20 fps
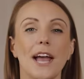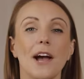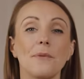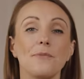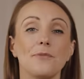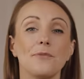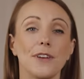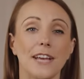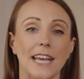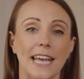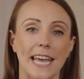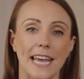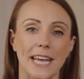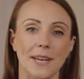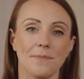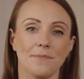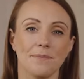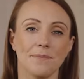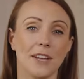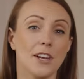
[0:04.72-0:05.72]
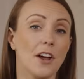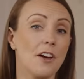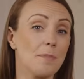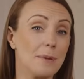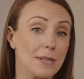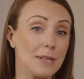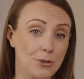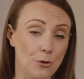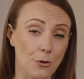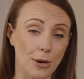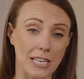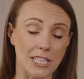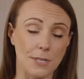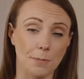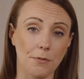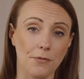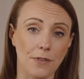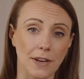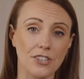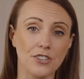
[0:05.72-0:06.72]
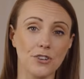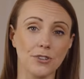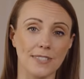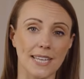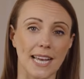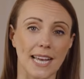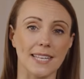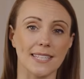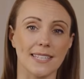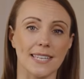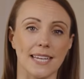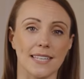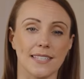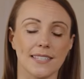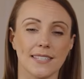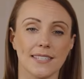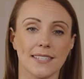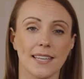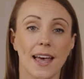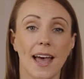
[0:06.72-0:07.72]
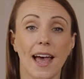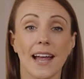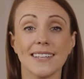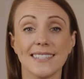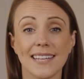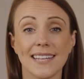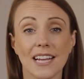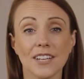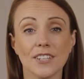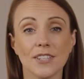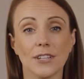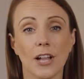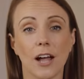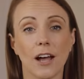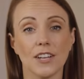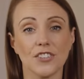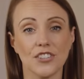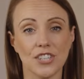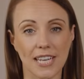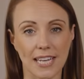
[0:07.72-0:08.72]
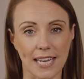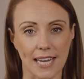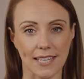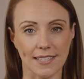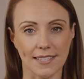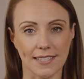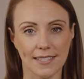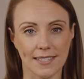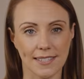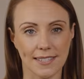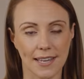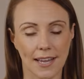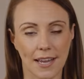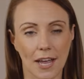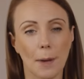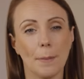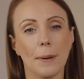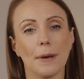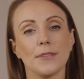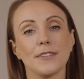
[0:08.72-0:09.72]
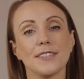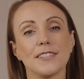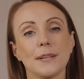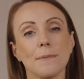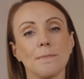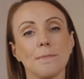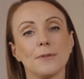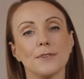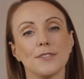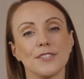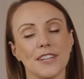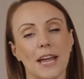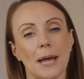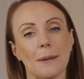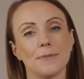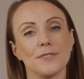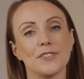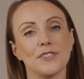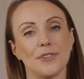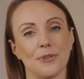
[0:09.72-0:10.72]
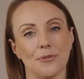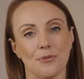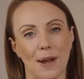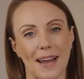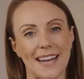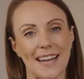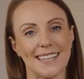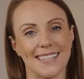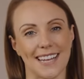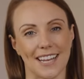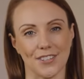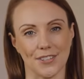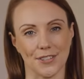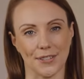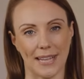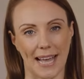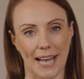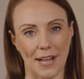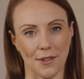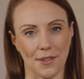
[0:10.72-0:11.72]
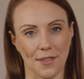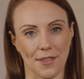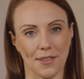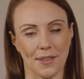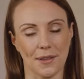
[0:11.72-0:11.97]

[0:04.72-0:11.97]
I'm Vicky, and I've been talking to professional dentists and dental hygienists about the simple steps to great dental health.